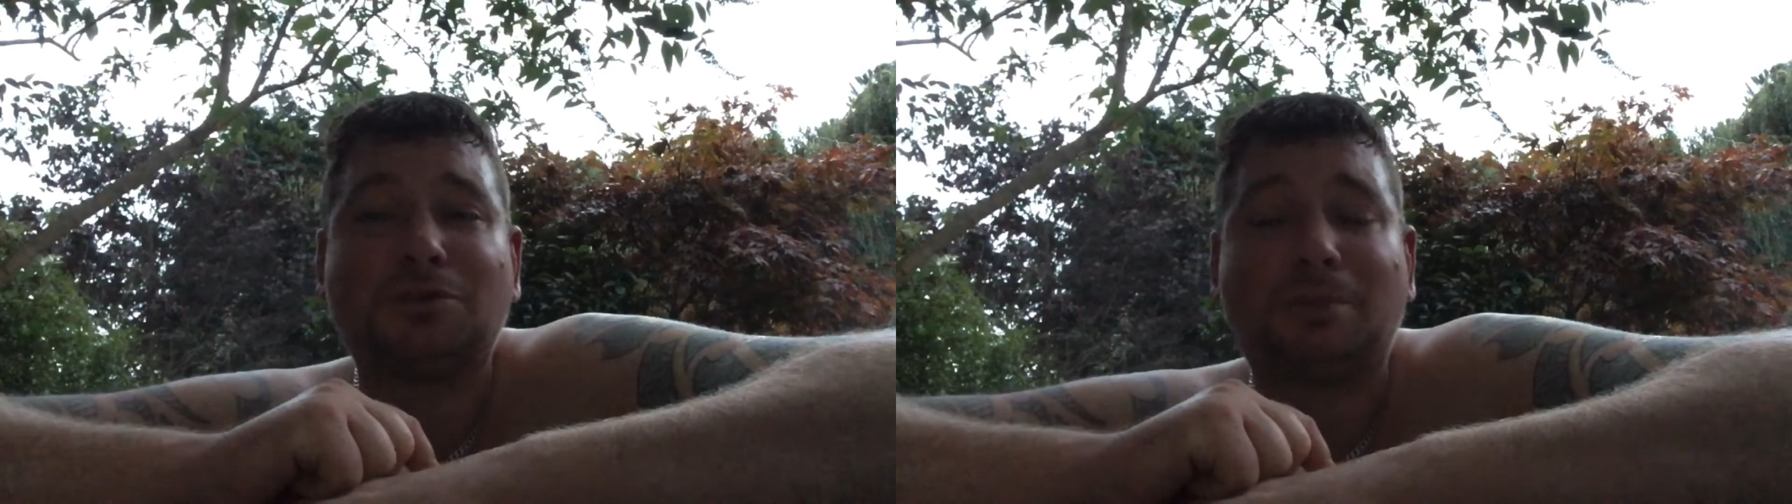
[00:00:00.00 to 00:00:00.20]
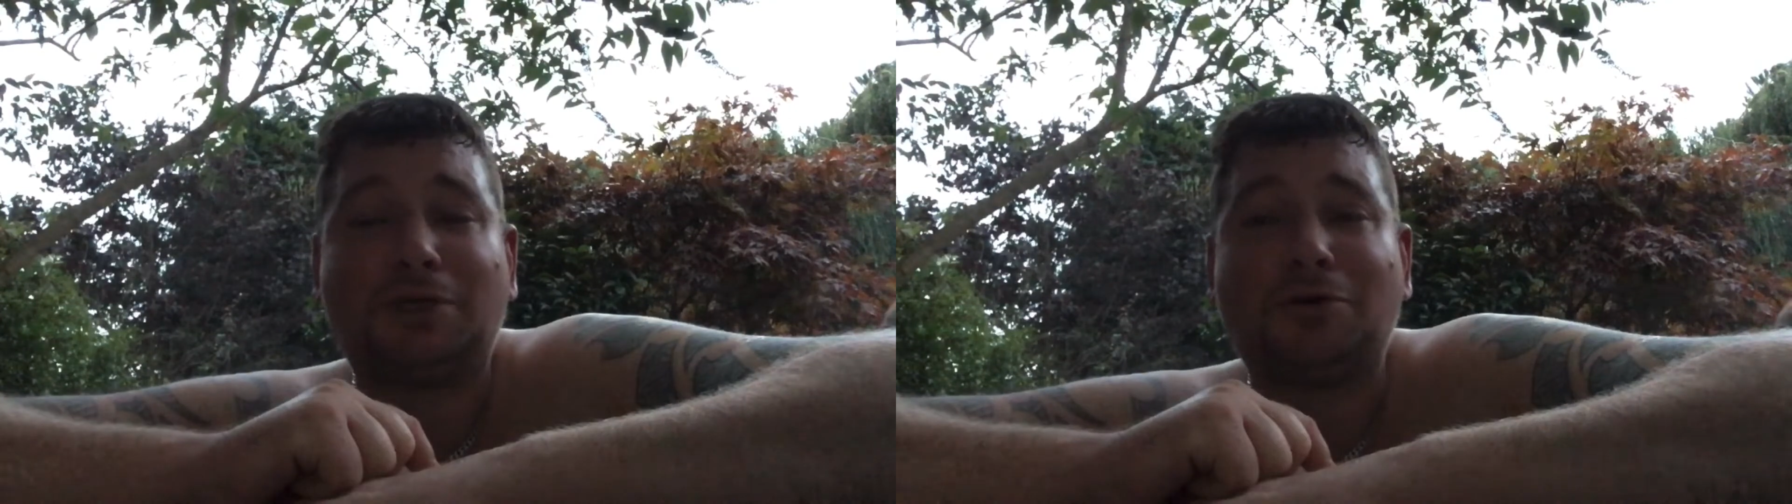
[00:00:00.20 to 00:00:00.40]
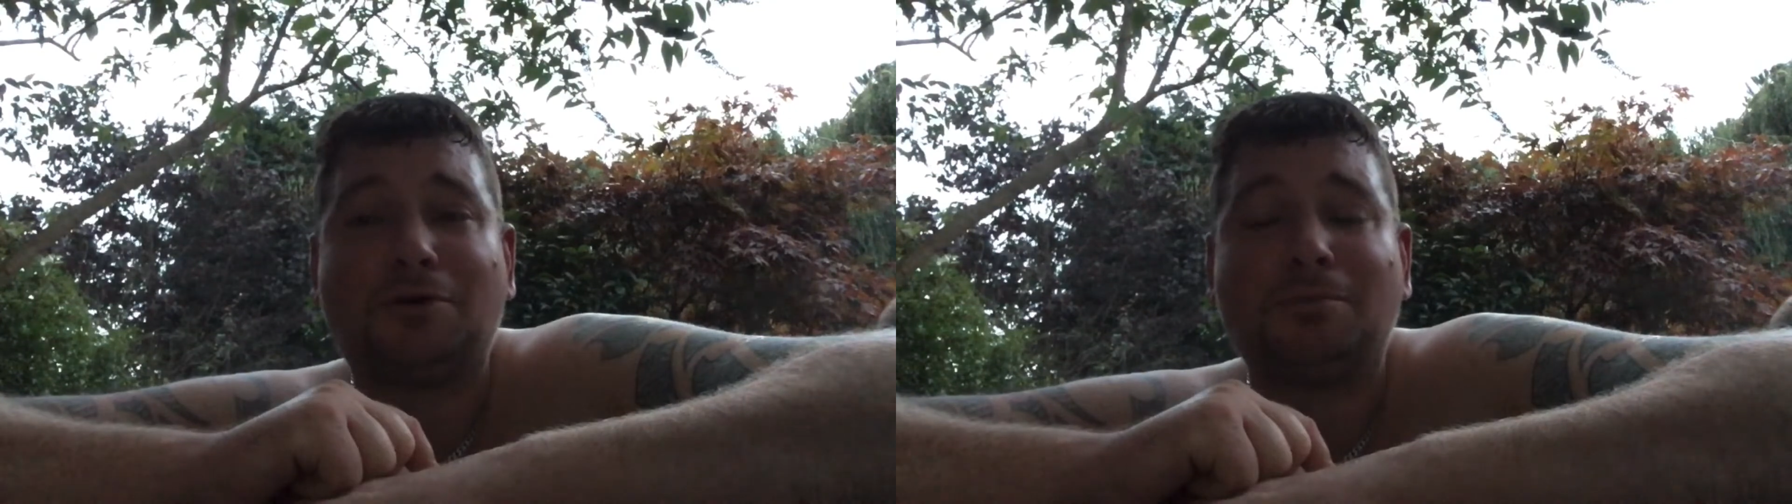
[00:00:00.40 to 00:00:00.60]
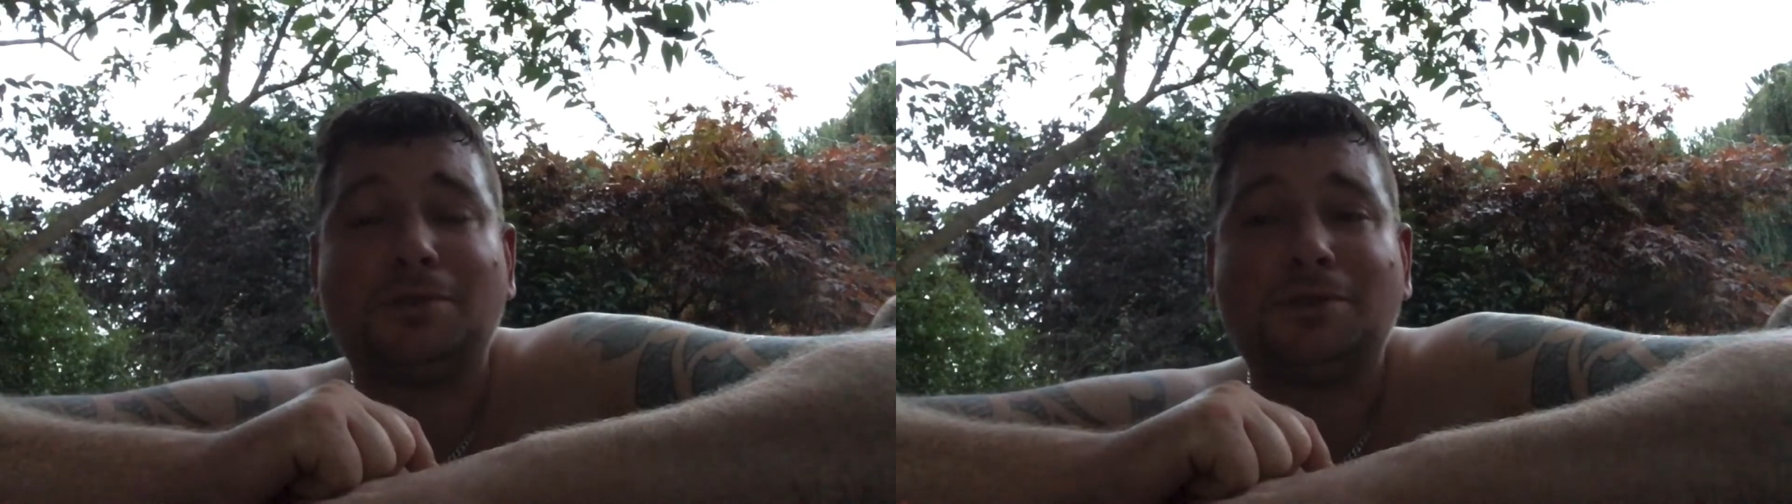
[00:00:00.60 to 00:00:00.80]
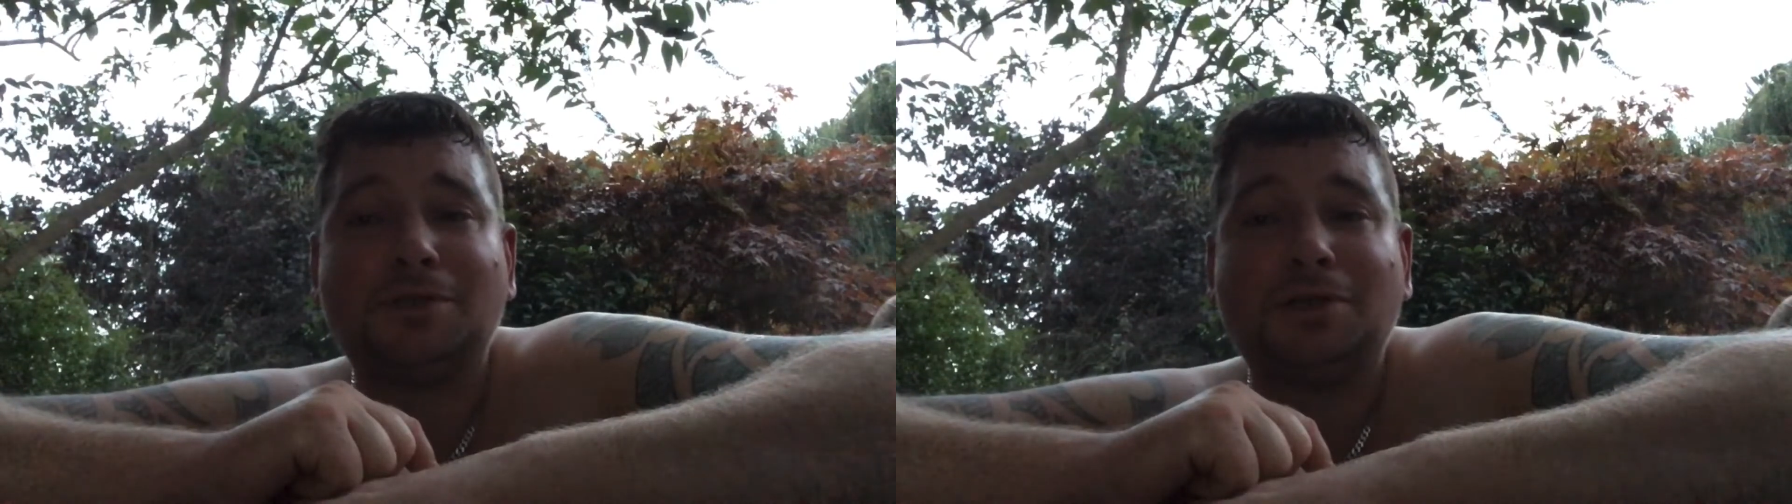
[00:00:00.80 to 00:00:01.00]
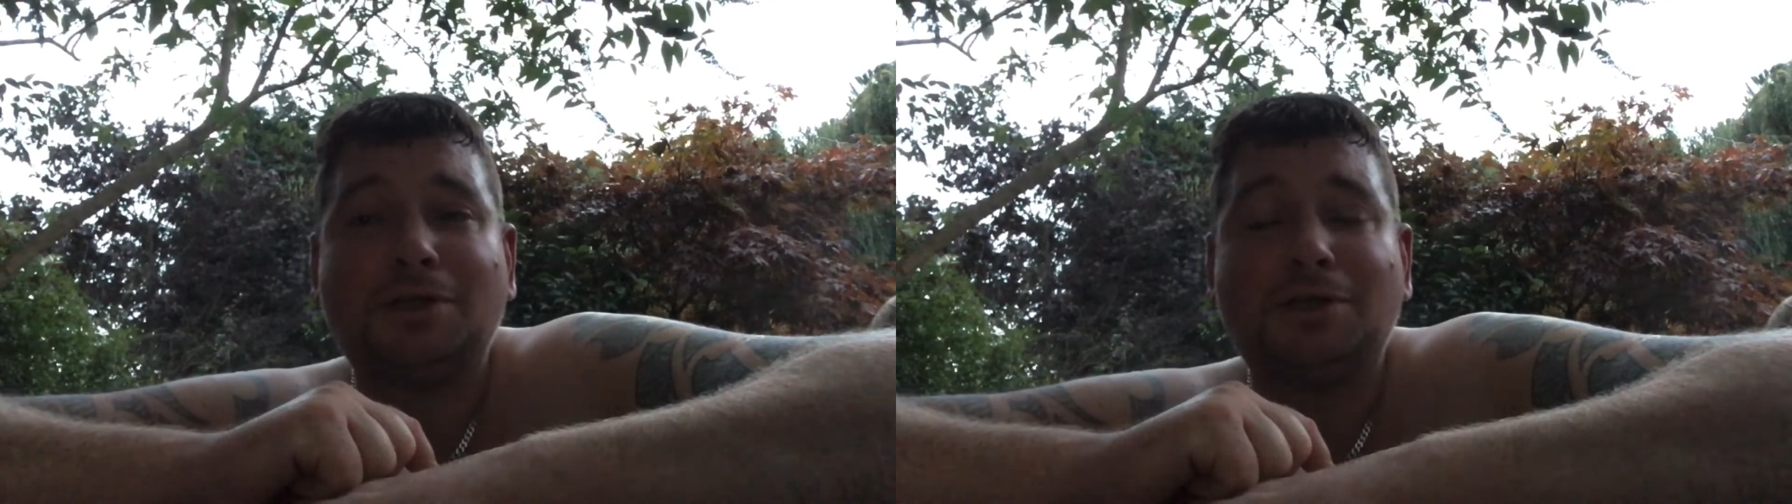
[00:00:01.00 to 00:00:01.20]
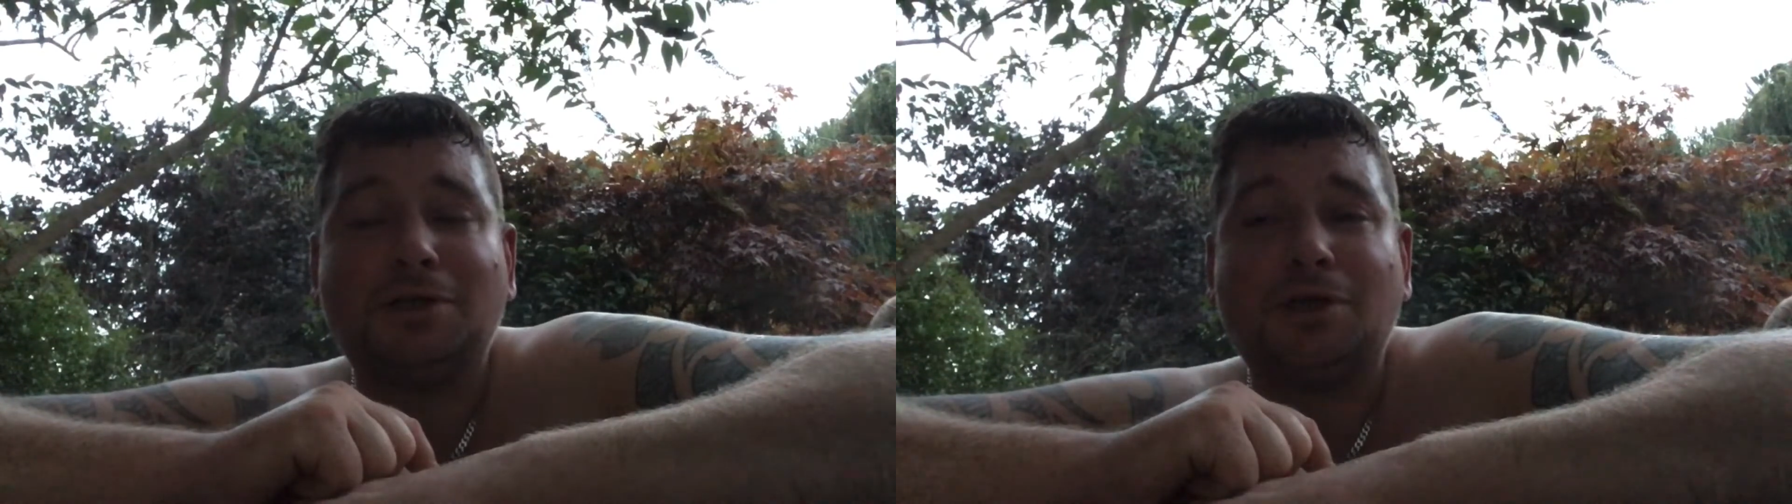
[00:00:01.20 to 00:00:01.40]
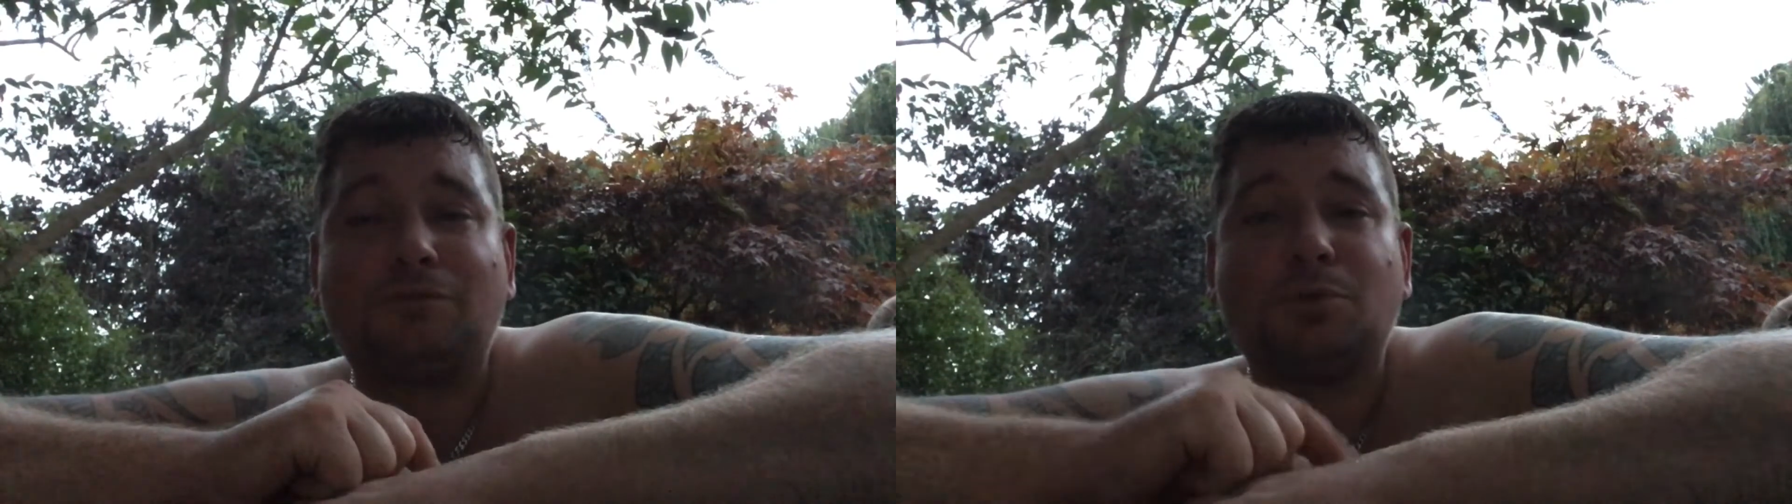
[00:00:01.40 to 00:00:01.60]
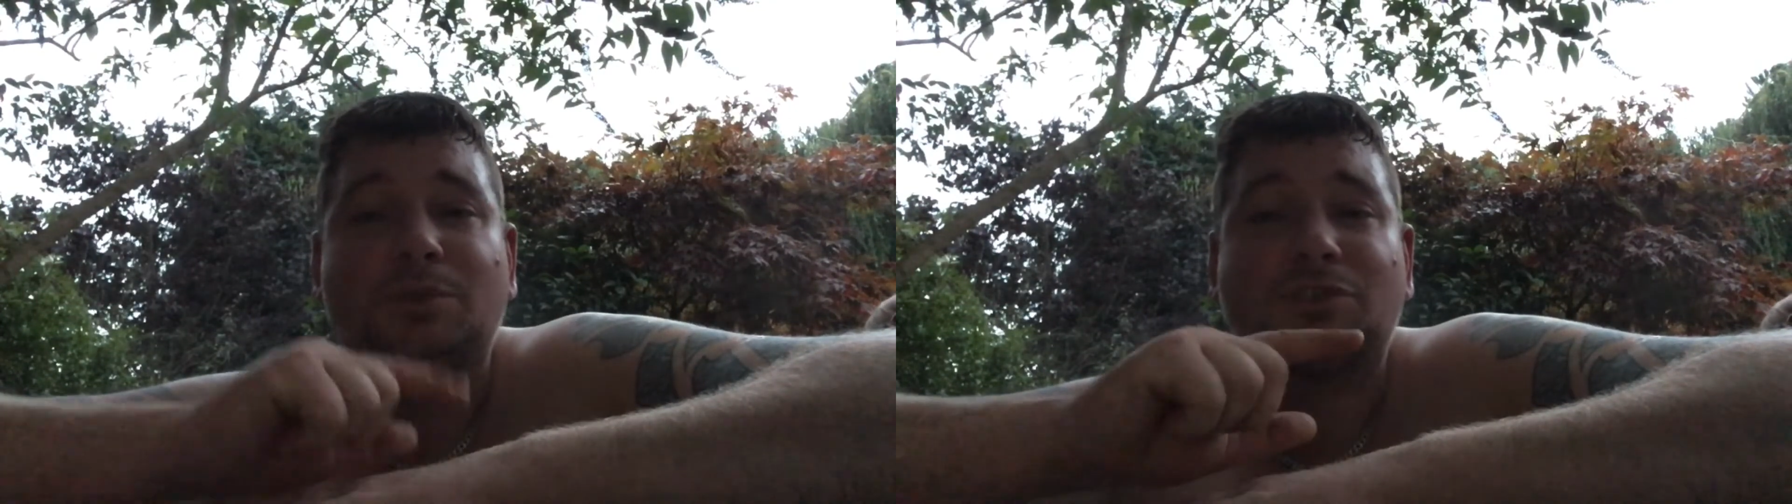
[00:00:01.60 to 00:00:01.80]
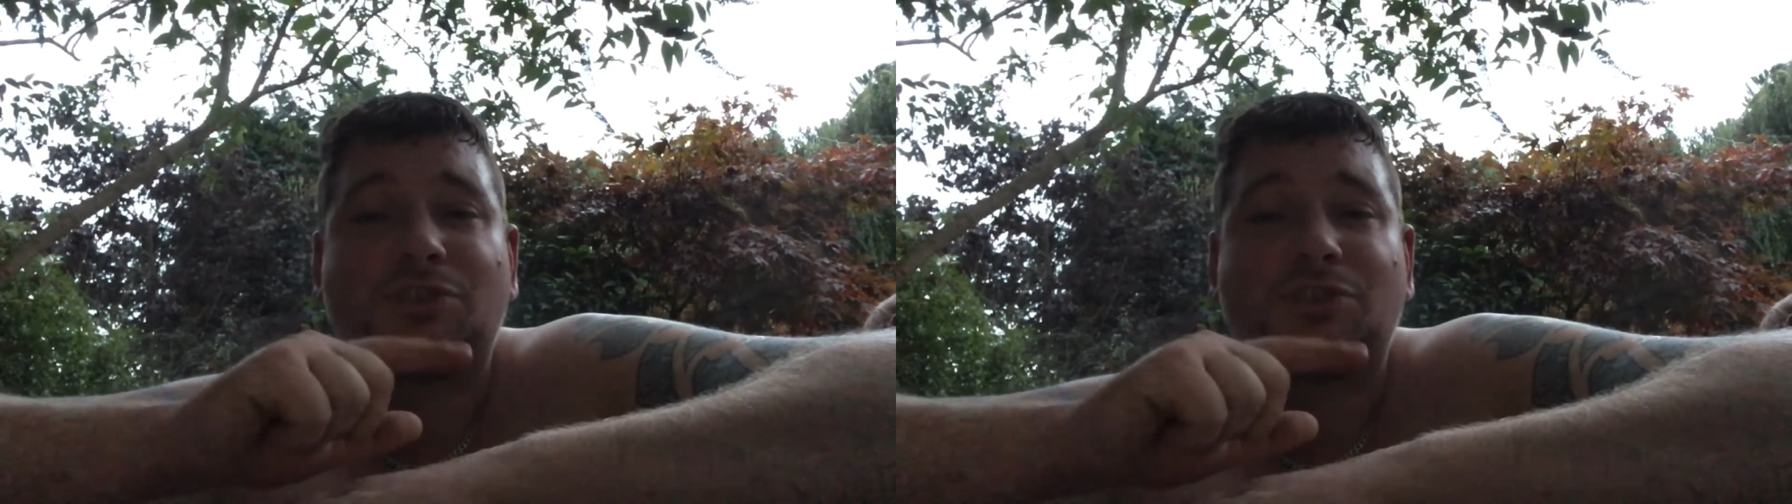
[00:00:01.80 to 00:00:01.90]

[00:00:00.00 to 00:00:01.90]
to